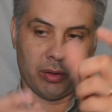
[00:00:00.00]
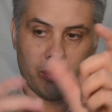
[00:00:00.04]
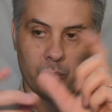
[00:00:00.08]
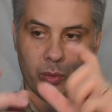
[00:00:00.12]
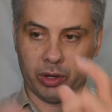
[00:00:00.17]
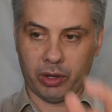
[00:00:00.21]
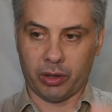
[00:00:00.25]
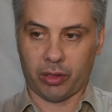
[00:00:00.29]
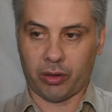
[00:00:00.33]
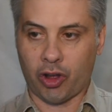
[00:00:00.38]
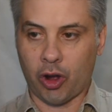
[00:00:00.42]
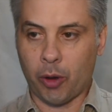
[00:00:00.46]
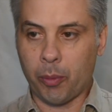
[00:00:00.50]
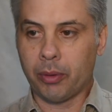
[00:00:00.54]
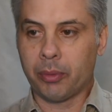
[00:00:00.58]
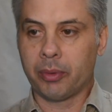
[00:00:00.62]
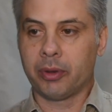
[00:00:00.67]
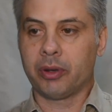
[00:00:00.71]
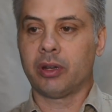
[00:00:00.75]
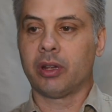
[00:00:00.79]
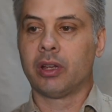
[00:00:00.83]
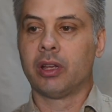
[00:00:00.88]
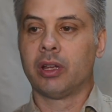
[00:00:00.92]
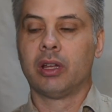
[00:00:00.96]
ones
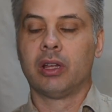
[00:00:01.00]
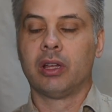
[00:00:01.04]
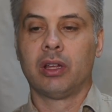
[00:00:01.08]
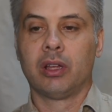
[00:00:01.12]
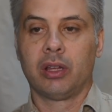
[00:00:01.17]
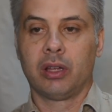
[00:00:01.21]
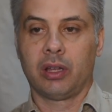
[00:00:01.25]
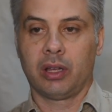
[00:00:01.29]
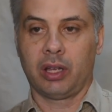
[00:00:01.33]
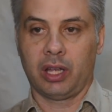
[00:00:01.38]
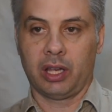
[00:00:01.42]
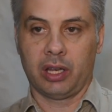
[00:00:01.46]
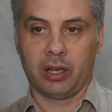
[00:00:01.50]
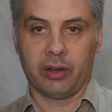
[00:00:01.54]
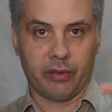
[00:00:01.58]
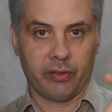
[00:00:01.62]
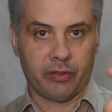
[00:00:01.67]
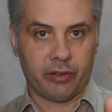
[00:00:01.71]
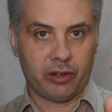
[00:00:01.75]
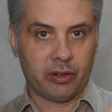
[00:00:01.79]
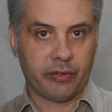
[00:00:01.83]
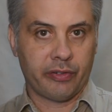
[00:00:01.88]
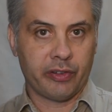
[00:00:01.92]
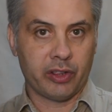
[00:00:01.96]
complement
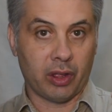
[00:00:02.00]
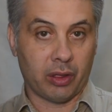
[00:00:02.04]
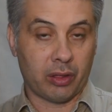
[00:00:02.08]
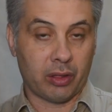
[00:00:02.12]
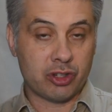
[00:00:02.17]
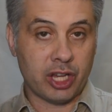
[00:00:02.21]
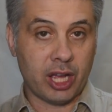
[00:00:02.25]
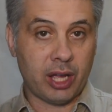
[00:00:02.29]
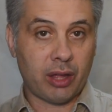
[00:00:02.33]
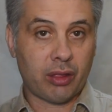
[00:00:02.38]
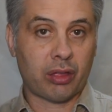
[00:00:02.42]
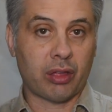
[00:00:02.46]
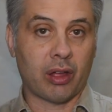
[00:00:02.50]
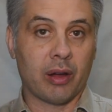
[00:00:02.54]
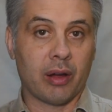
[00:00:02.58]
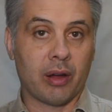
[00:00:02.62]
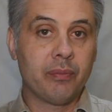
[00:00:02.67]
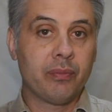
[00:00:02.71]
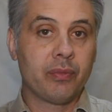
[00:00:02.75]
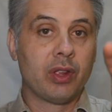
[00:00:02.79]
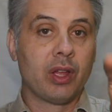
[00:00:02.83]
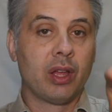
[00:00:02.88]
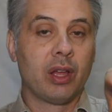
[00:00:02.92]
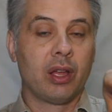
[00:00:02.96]
for this
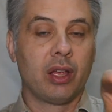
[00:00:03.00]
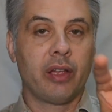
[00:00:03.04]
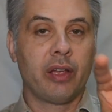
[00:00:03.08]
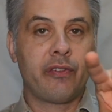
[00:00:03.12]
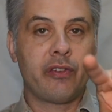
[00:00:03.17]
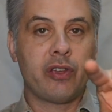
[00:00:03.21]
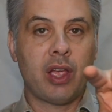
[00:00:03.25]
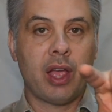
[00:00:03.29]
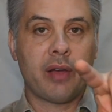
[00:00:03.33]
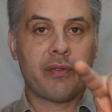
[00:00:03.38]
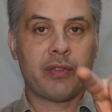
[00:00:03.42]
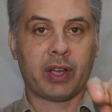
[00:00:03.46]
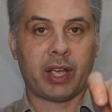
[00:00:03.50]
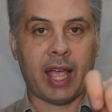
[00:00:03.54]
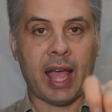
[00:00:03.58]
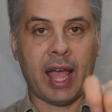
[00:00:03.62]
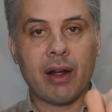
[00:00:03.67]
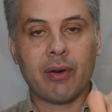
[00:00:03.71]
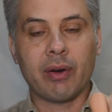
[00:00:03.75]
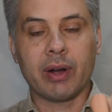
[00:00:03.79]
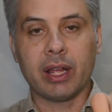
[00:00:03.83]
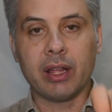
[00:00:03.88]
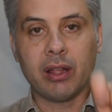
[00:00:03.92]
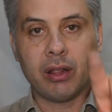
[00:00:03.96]
checksum, if you have a
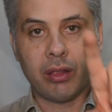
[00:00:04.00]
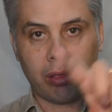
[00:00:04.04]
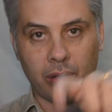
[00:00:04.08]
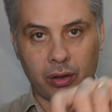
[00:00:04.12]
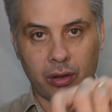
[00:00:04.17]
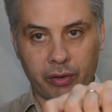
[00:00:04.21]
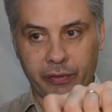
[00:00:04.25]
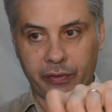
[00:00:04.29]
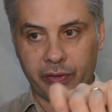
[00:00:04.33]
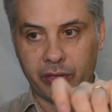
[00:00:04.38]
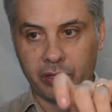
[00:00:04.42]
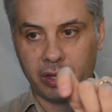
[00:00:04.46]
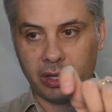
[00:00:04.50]
carry, so if